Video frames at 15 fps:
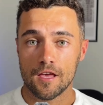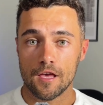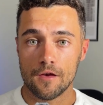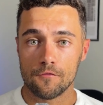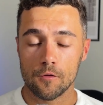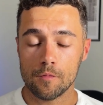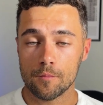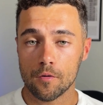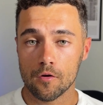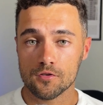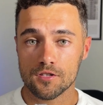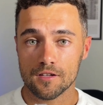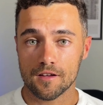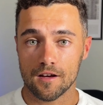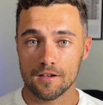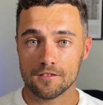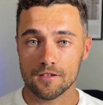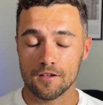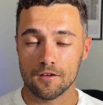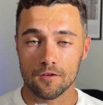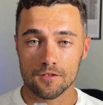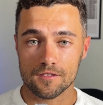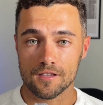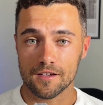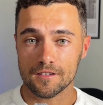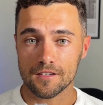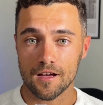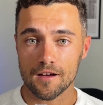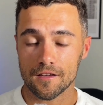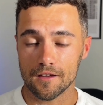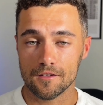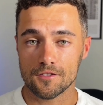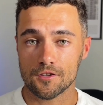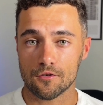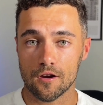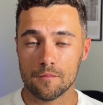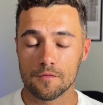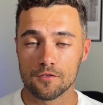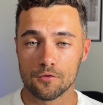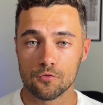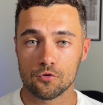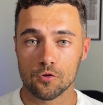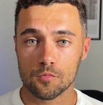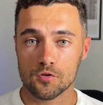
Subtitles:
If you've been posting content on TikTok, Instagram, and YouTube